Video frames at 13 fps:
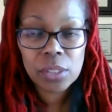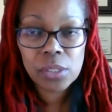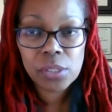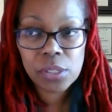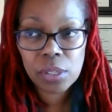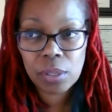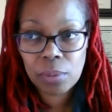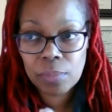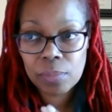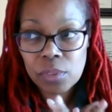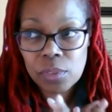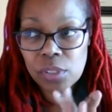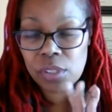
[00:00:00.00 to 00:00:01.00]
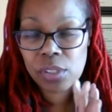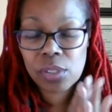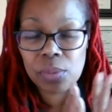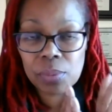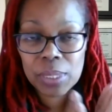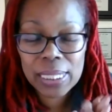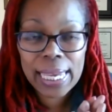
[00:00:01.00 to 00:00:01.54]
So just as a
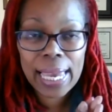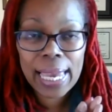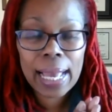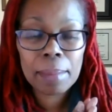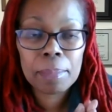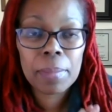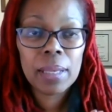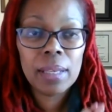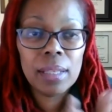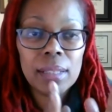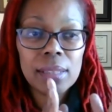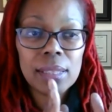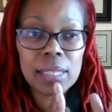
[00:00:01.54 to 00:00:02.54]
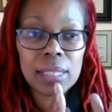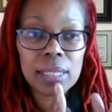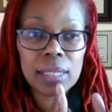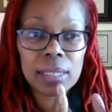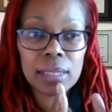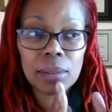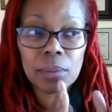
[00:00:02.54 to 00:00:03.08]
recap,
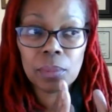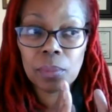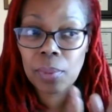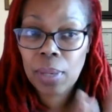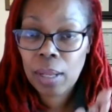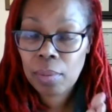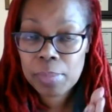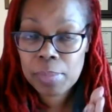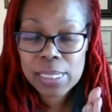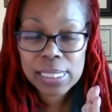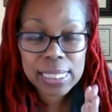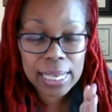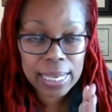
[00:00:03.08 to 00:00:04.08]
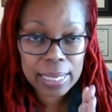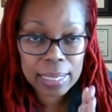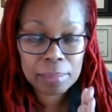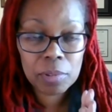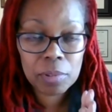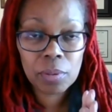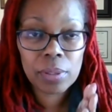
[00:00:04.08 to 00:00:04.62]
the well women's
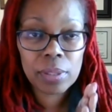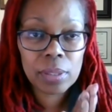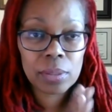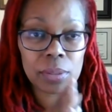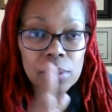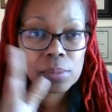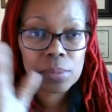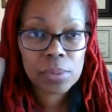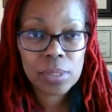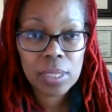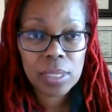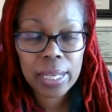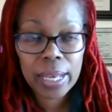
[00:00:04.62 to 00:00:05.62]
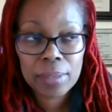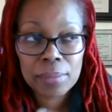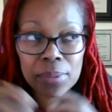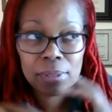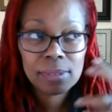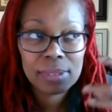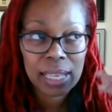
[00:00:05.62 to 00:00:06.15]
exam or the old routine
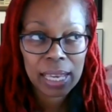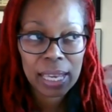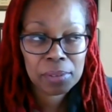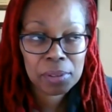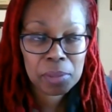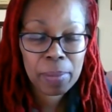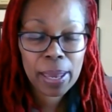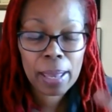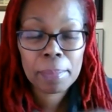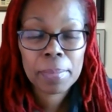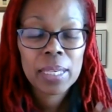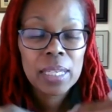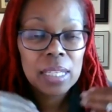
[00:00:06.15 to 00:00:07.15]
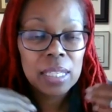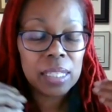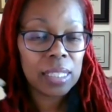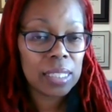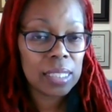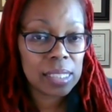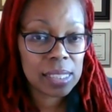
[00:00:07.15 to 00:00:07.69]
annual, the annual PAP,
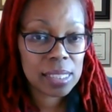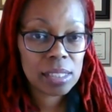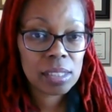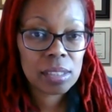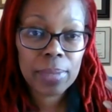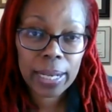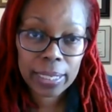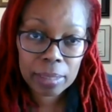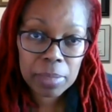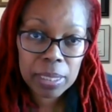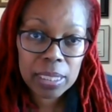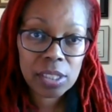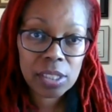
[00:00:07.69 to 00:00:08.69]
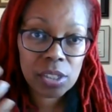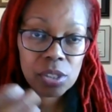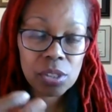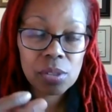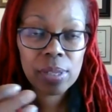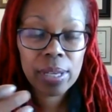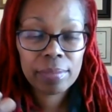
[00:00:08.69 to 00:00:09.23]
is still recommended to
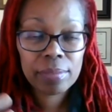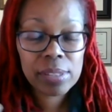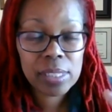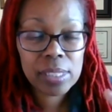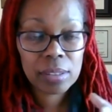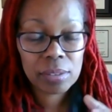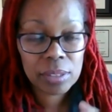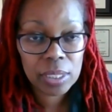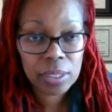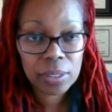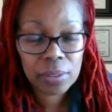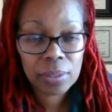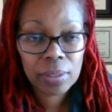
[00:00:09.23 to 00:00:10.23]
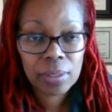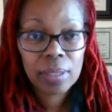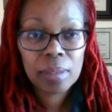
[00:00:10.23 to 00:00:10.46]
do every single year,